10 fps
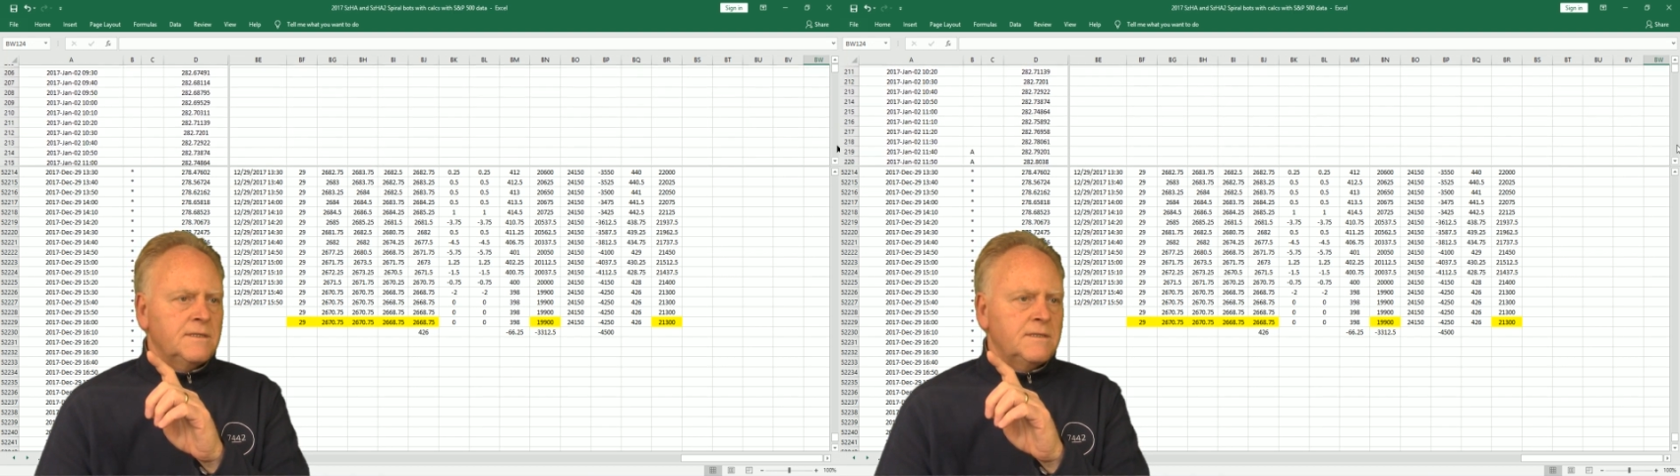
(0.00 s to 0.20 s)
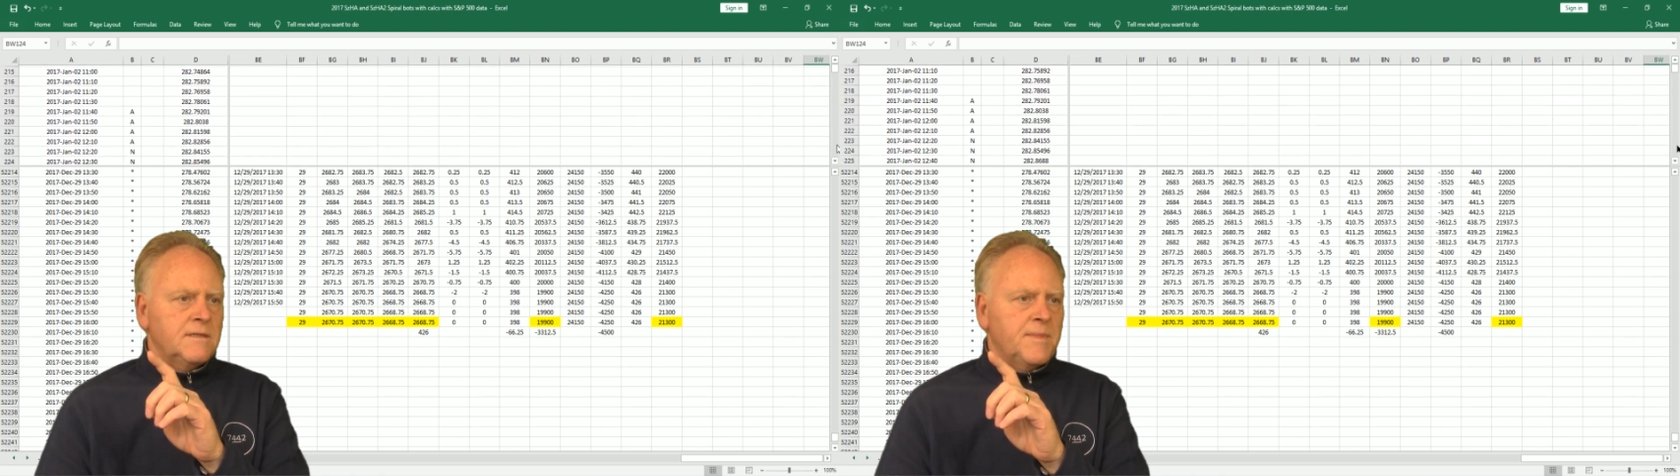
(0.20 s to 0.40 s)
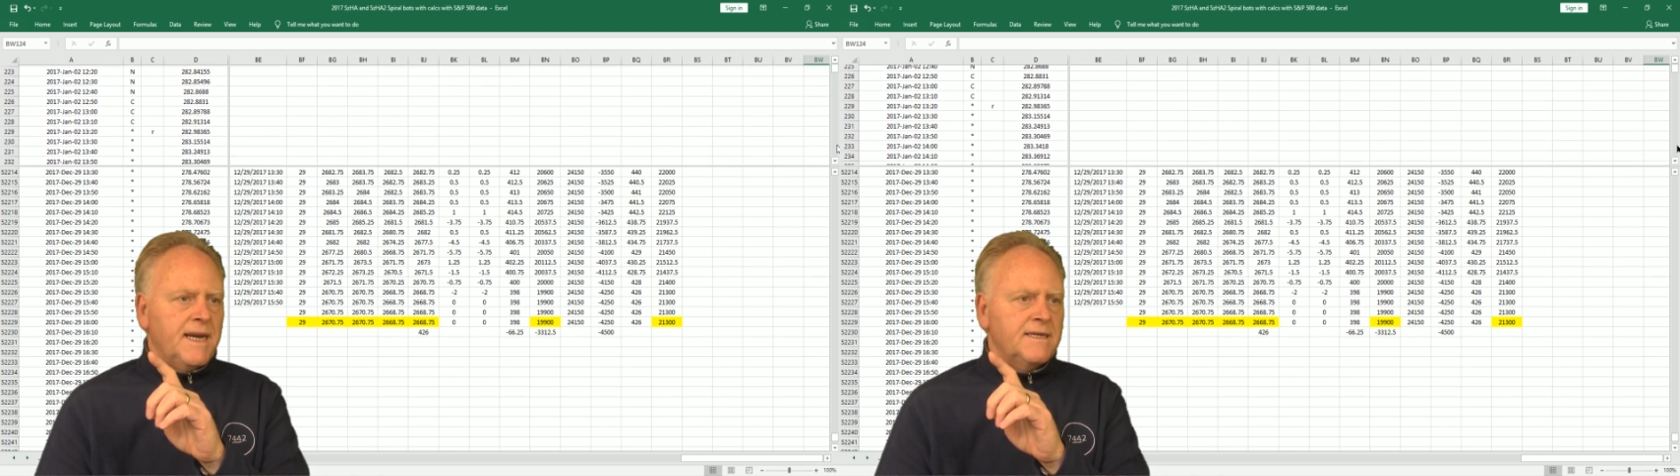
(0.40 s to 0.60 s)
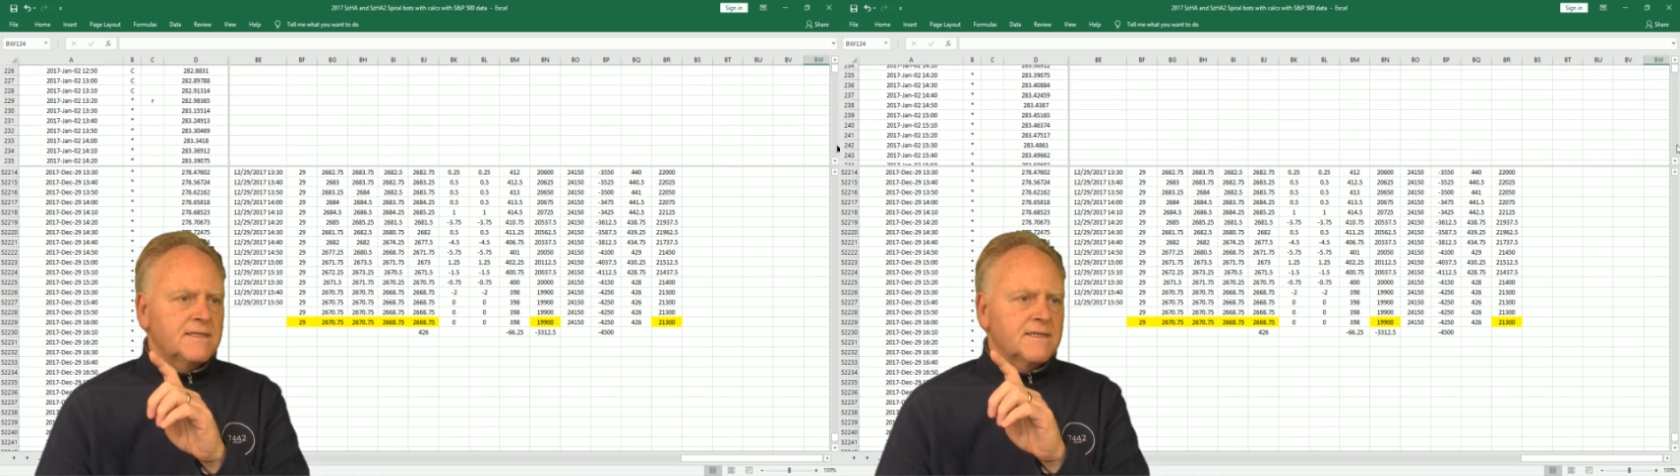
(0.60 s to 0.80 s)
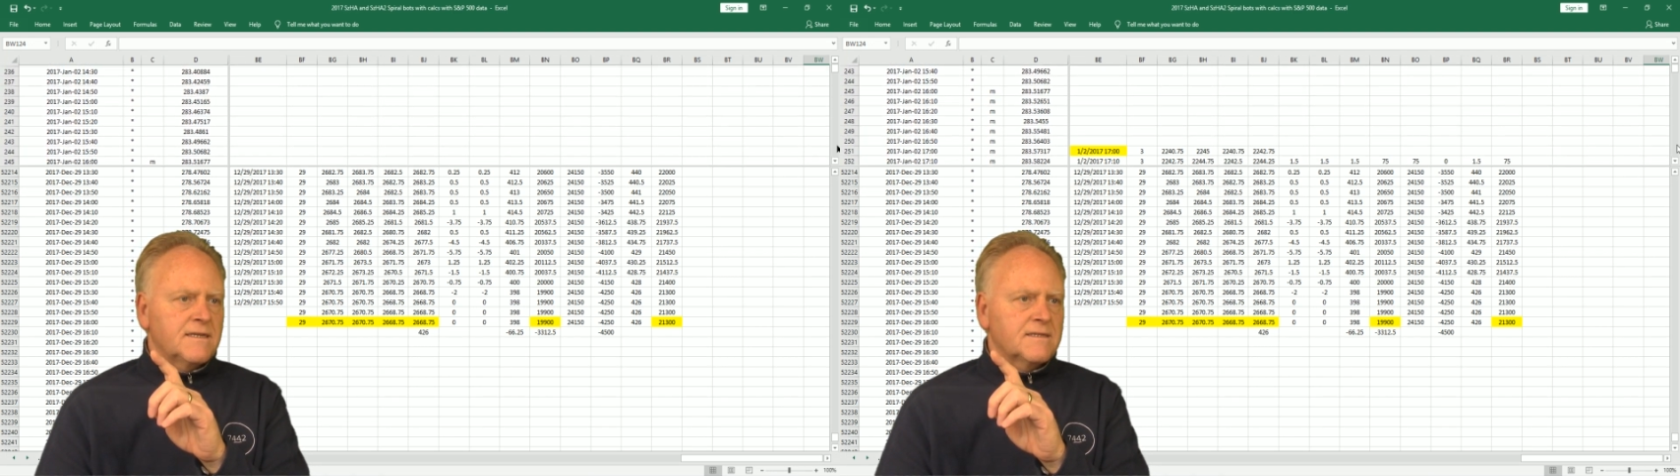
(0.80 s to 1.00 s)
And the buy and
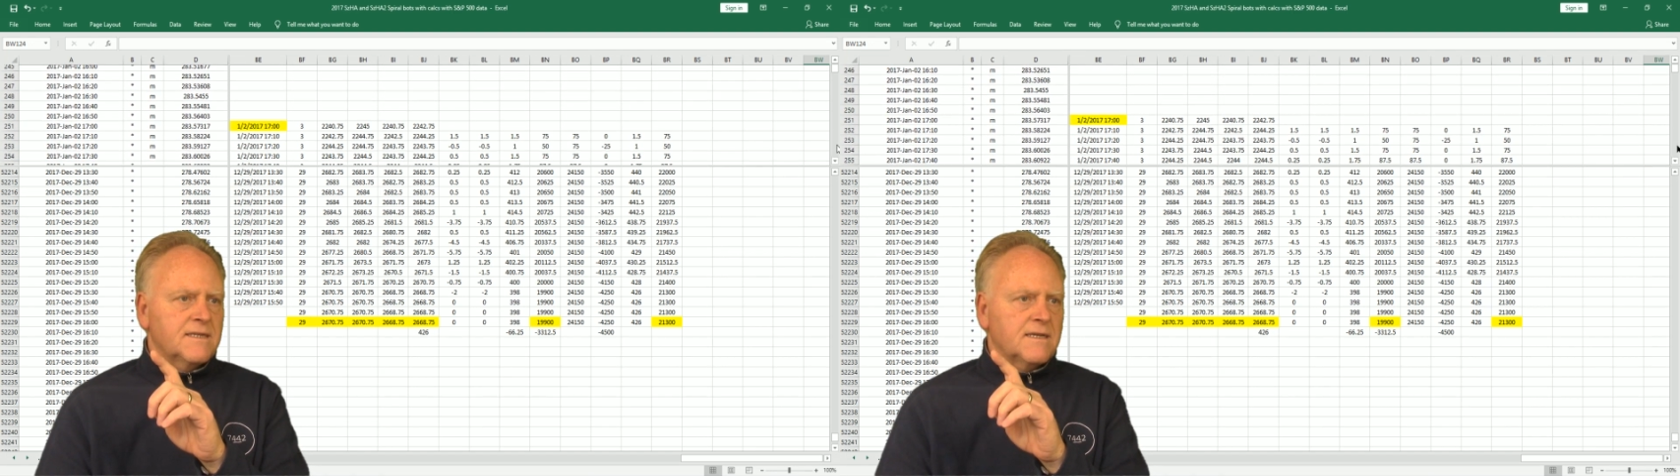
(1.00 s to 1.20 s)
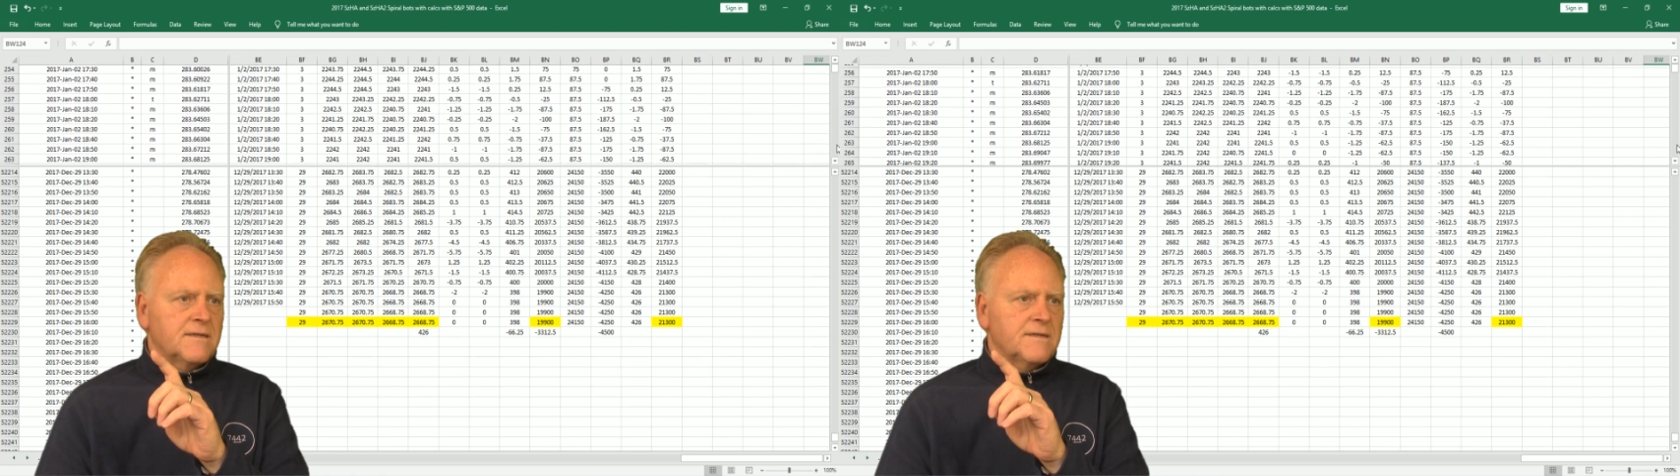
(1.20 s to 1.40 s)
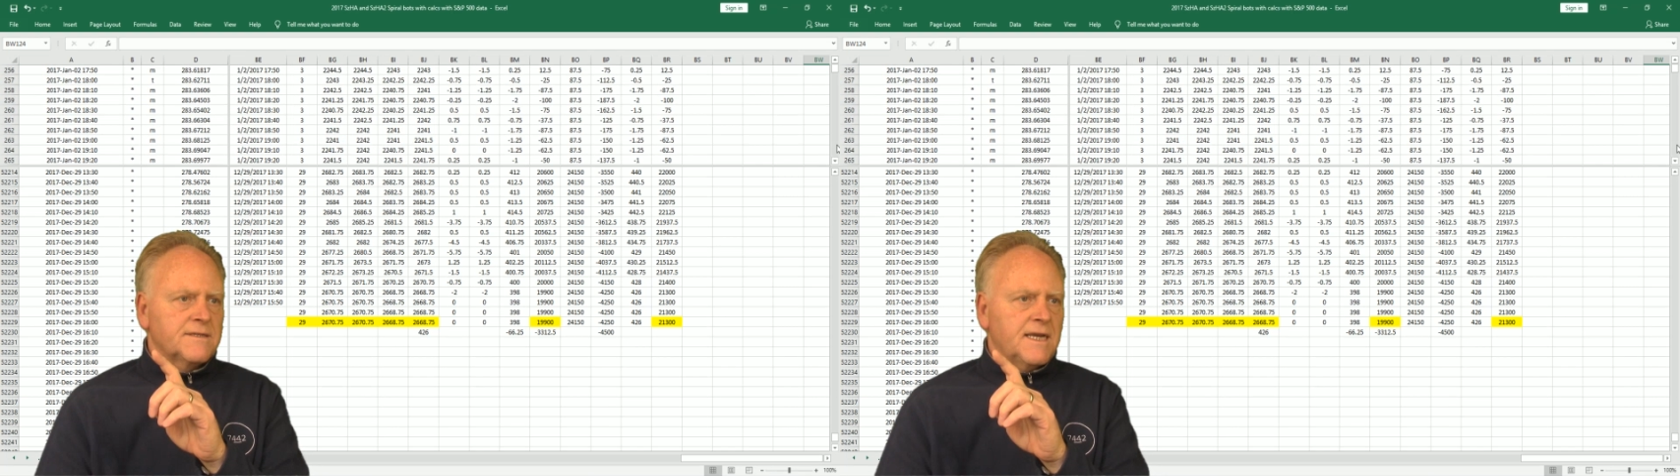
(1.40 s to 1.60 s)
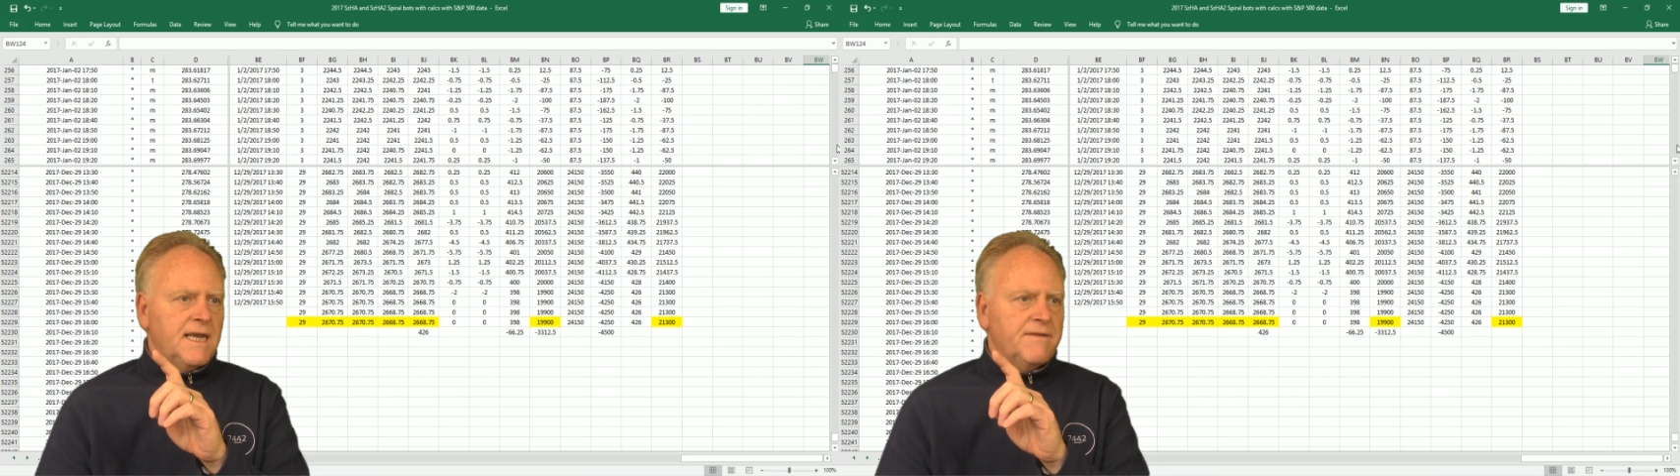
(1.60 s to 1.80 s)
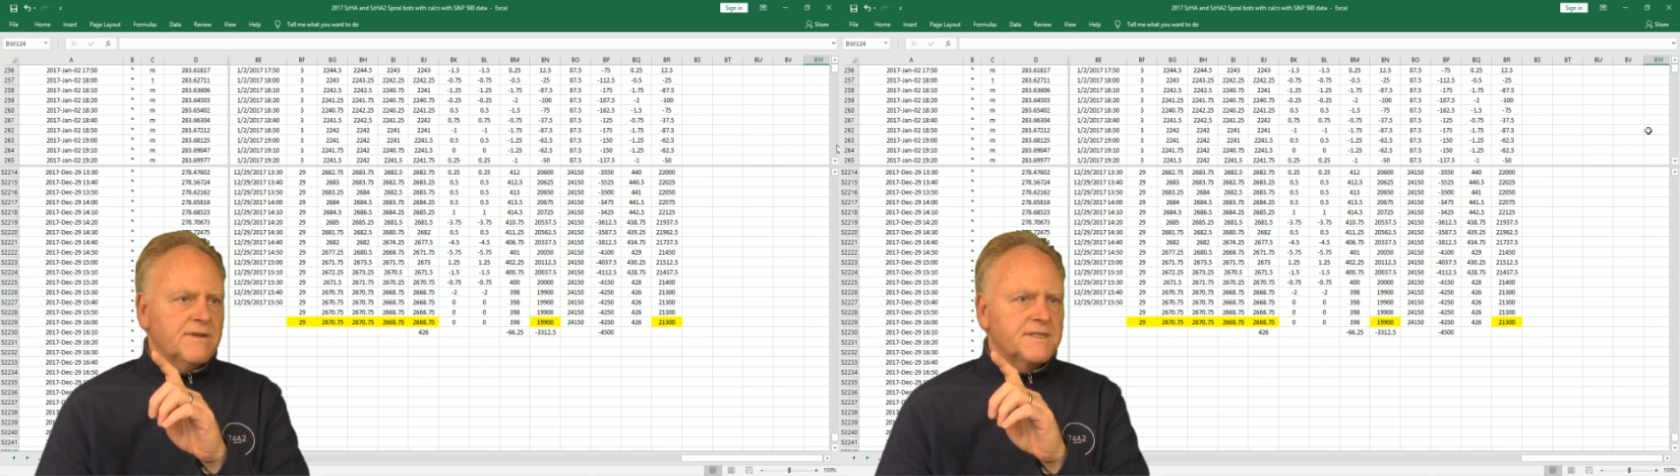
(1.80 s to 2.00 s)
sell signals I have in a